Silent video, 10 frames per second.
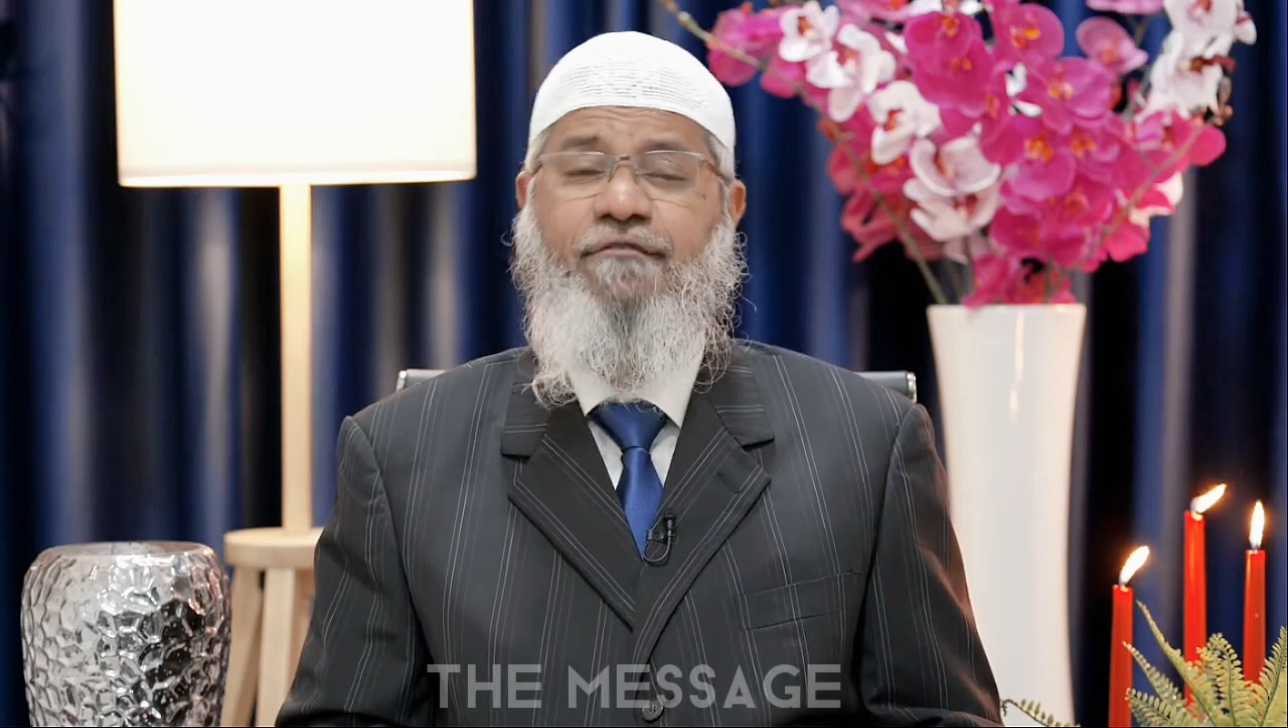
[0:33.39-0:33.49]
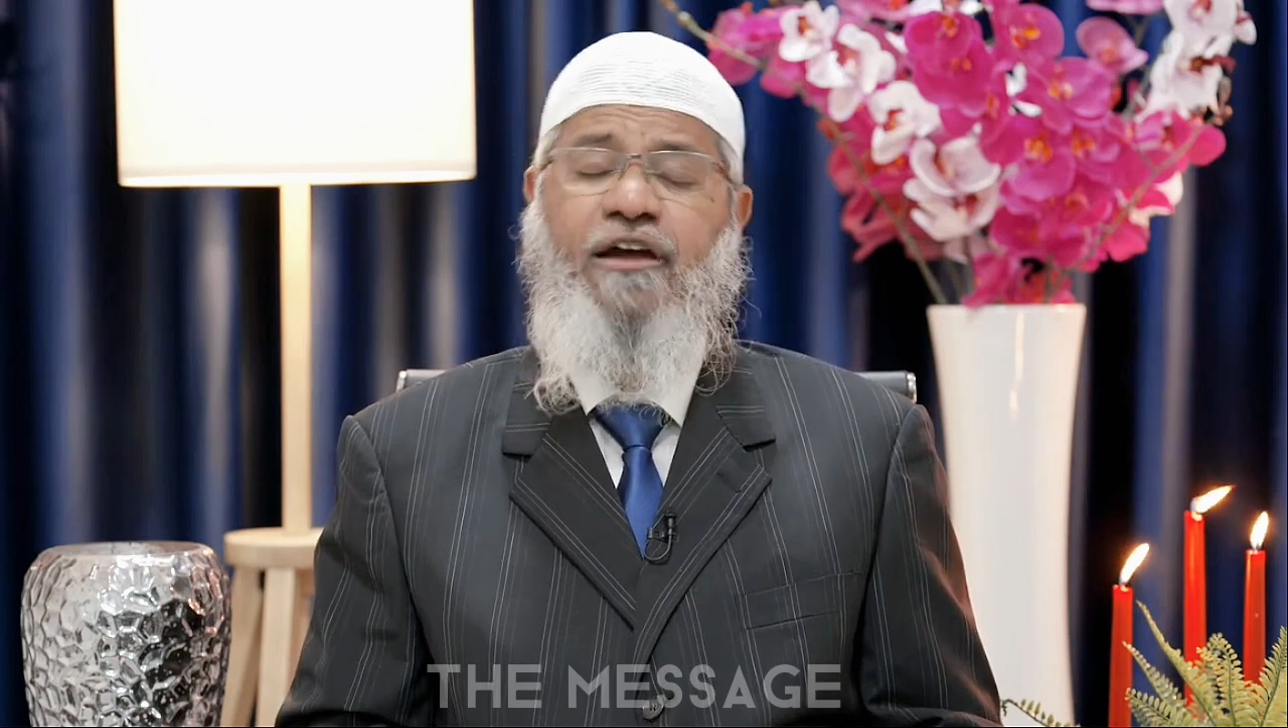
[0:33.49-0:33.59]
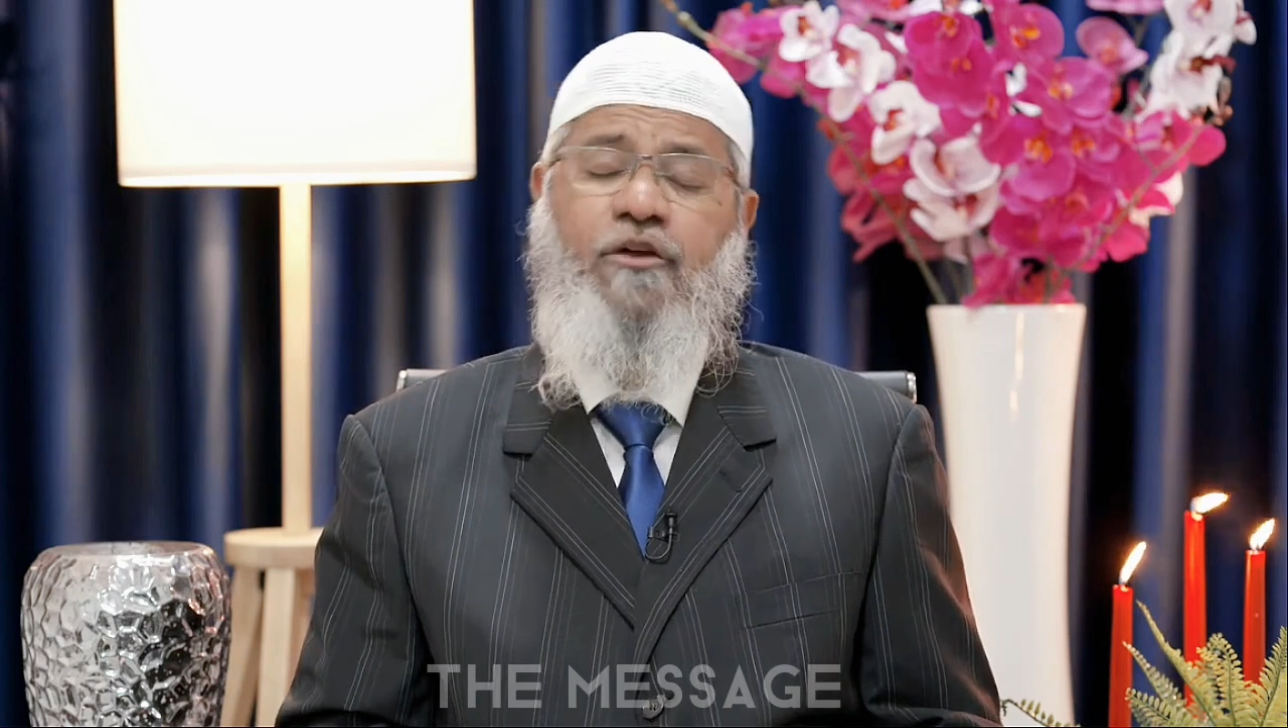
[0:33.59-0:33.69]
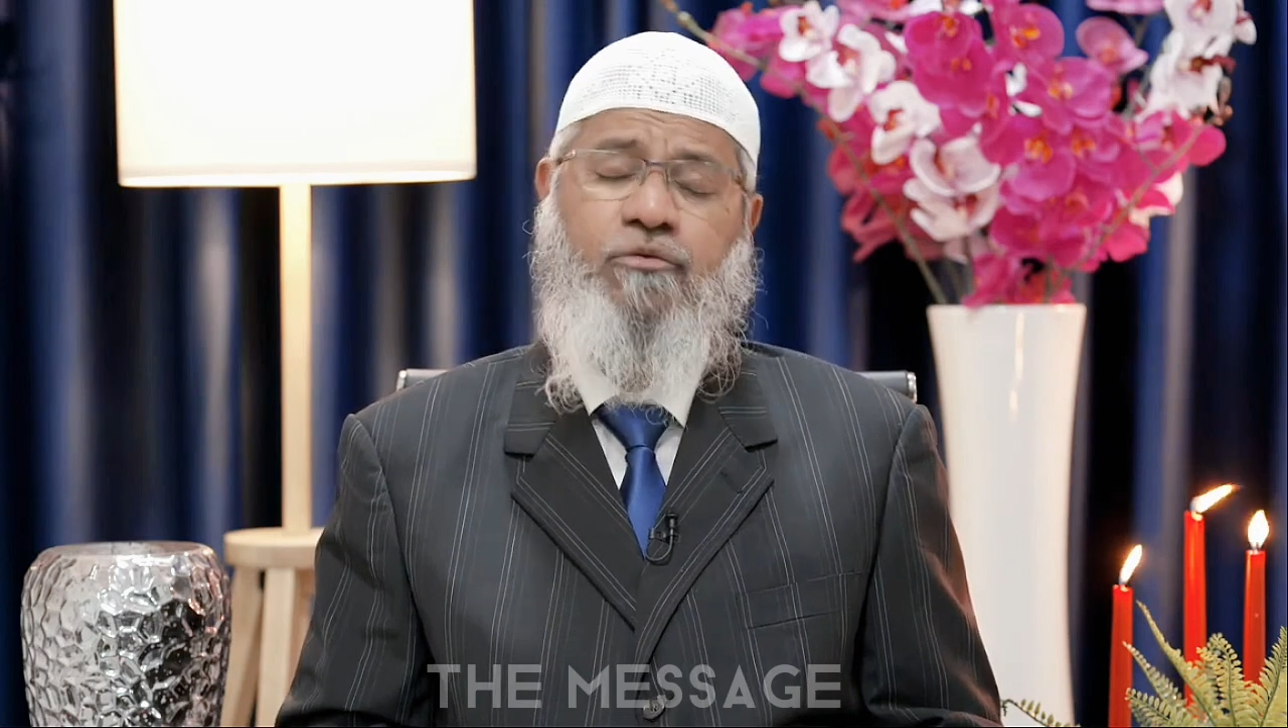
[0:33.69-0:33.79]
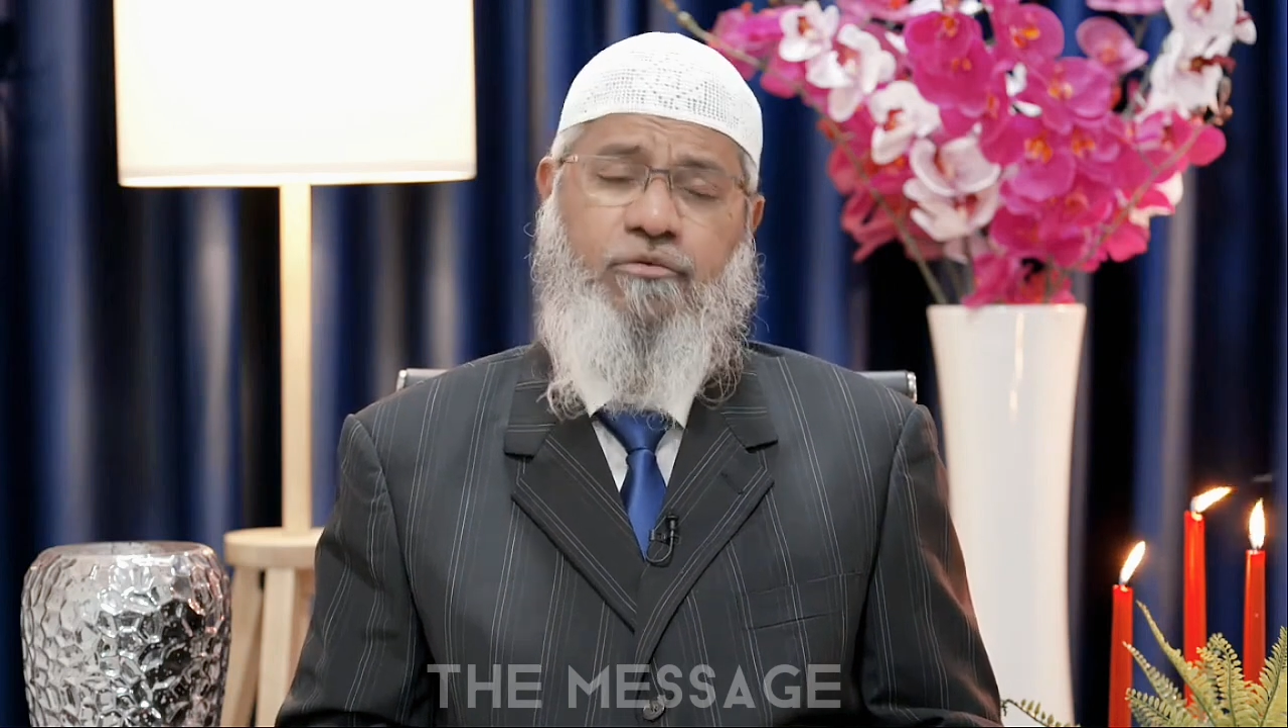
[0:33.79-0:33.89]

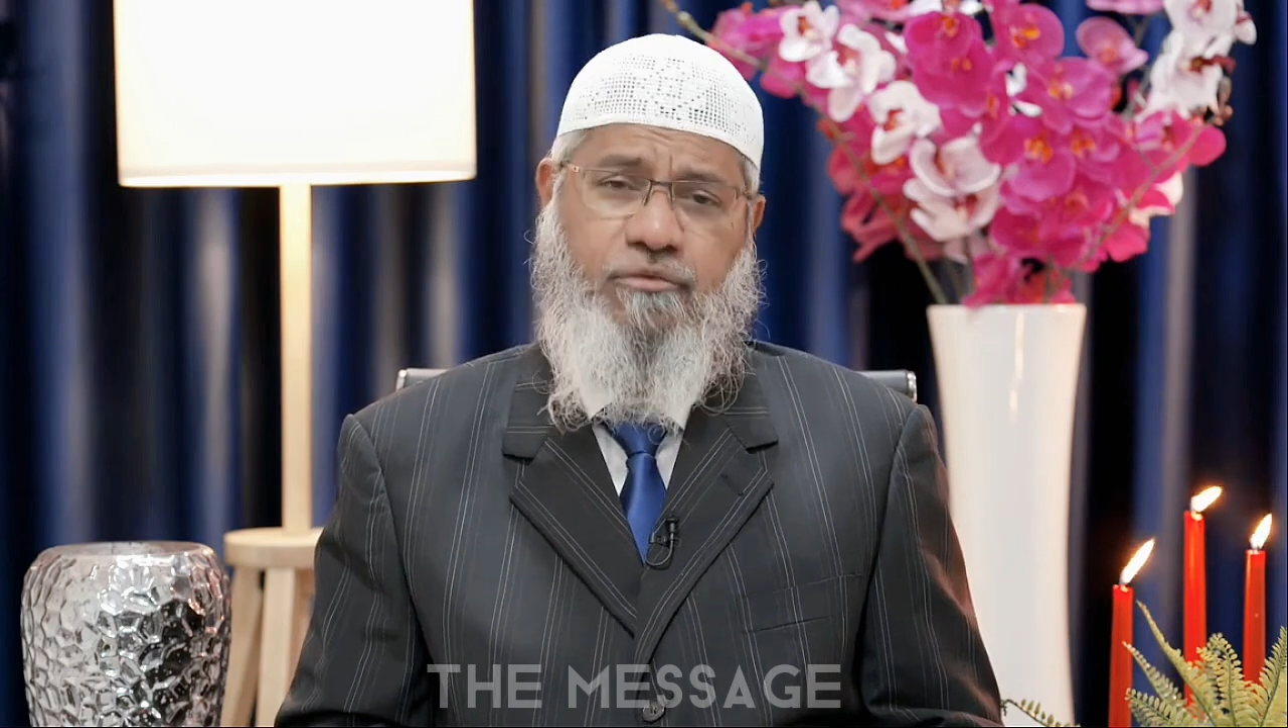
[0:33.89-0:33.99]
Pharaoh